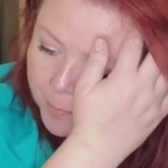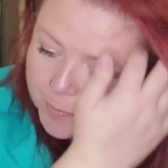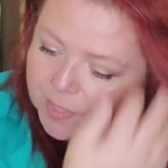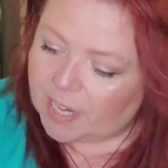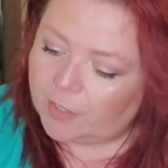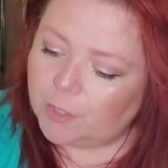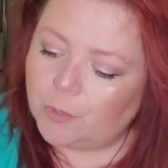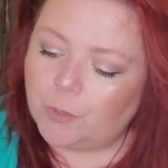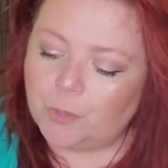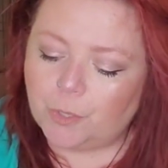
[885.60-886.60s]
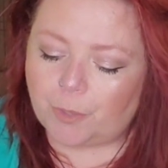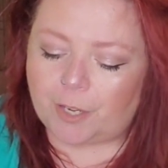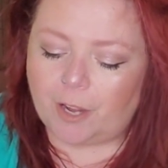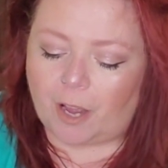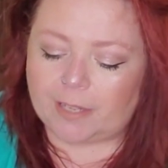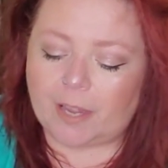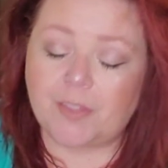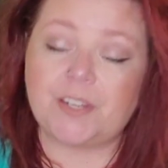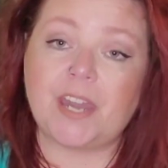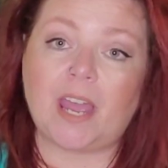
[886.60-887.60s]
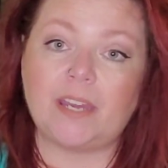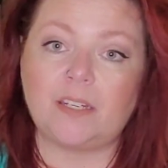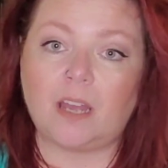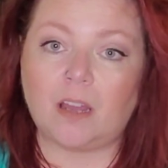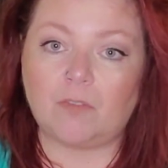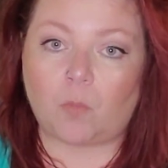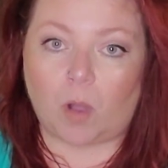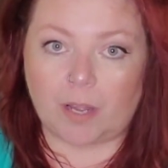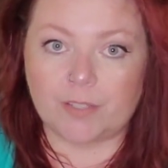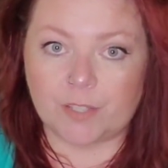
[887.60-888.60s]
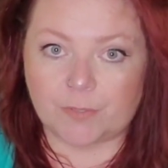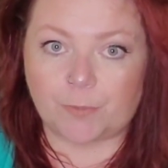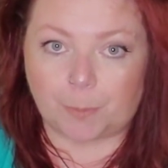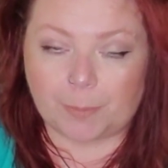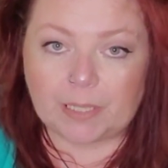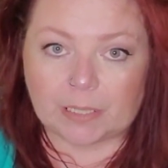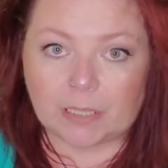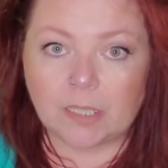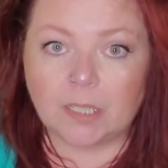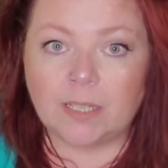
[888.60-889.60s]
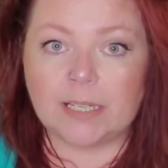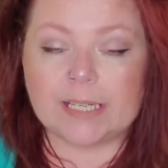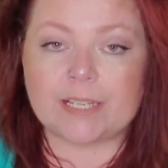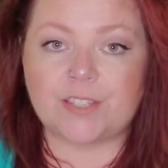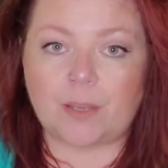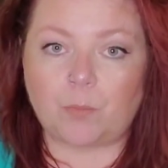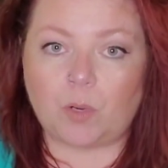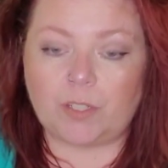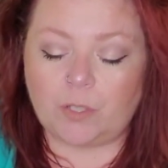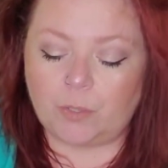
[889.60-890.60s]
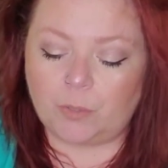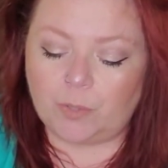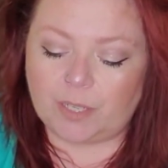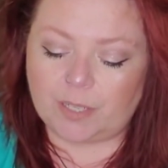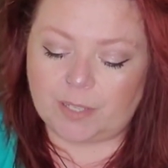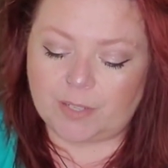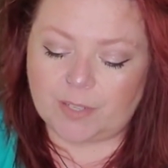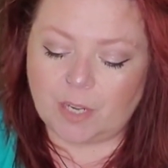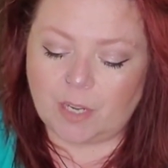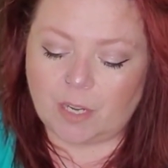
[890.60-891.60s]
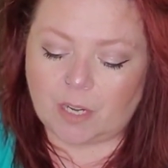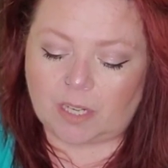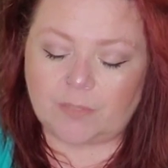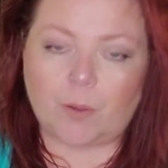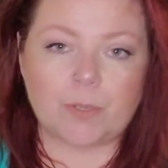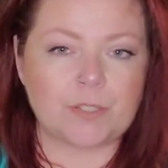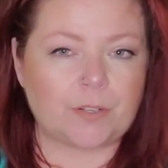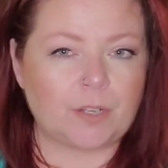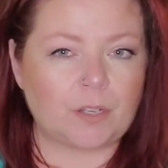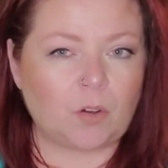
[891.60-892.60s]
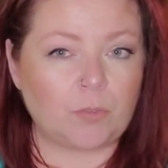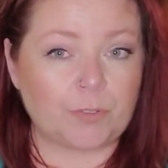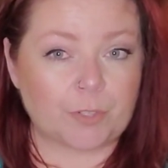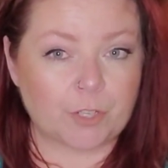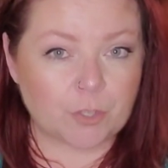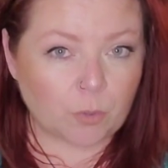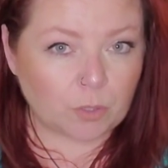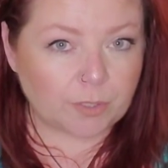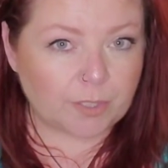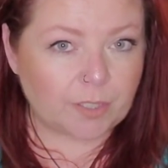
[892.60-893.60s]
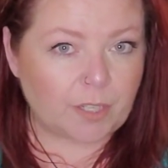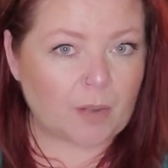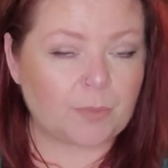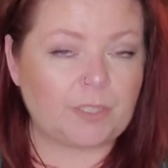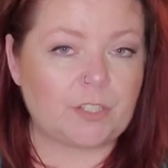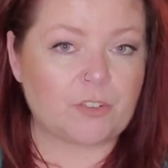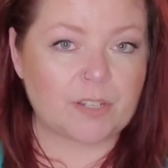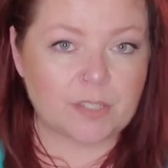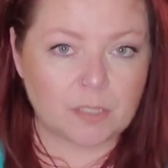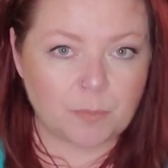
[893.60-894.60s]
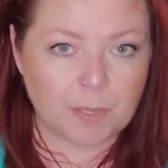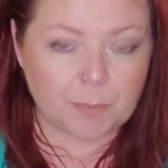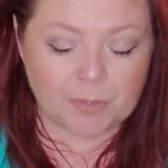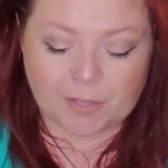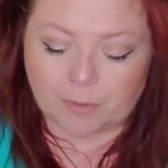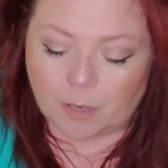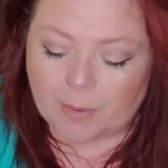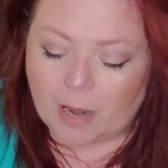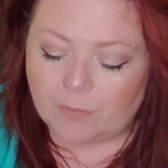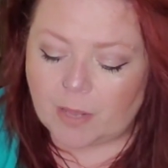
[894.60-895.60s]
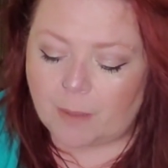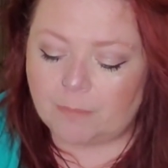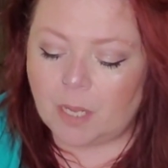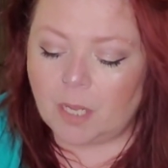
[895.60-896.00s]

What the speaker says: tell you who you are not. Now, the Nine of Wands for me is someone who is kind of always looking over their shoulder, not really trusting the people that are around them.